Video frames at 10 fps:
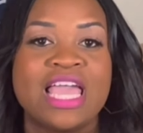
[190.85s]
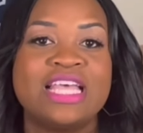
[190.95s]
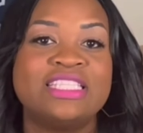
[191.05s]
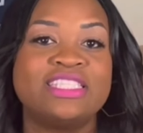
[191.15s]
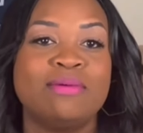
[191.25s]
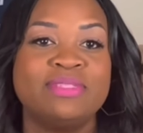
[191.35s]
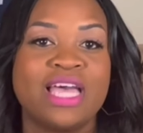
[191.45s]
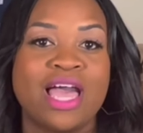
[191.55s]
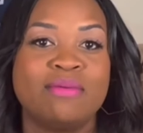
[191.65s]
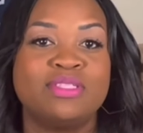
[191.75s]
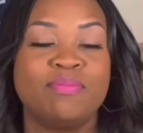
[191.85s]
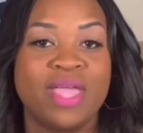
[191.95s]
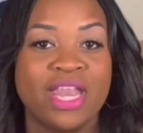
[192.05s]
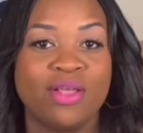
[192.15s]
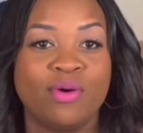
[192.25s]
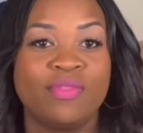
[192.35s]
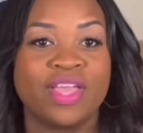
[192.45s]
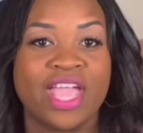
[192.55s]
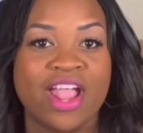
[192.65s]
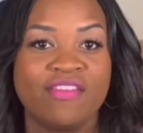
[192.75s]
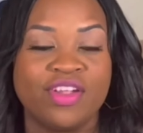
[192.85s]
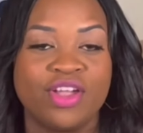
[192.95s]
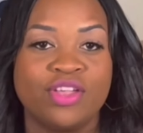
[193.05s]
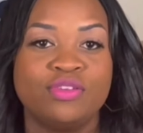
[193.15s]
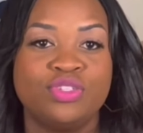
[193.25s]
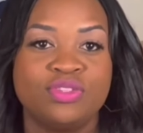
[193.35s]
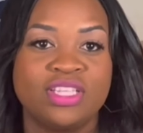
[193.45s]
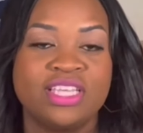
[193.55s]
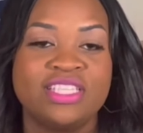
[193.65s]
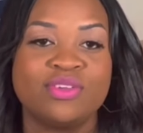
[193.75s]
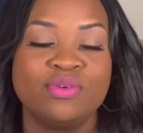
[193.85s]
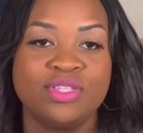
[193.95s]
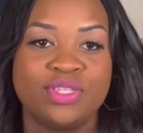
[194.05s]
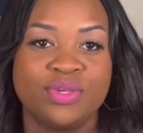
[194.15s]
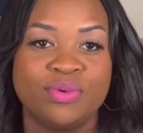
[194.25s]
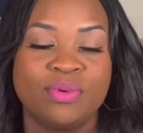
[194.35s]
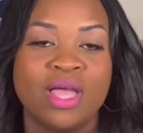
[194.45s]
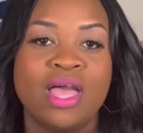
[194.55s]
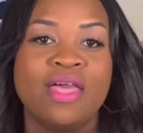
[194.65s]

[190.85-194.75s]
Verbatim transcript: And sometimes, depending on the carrier you choose to lease onto,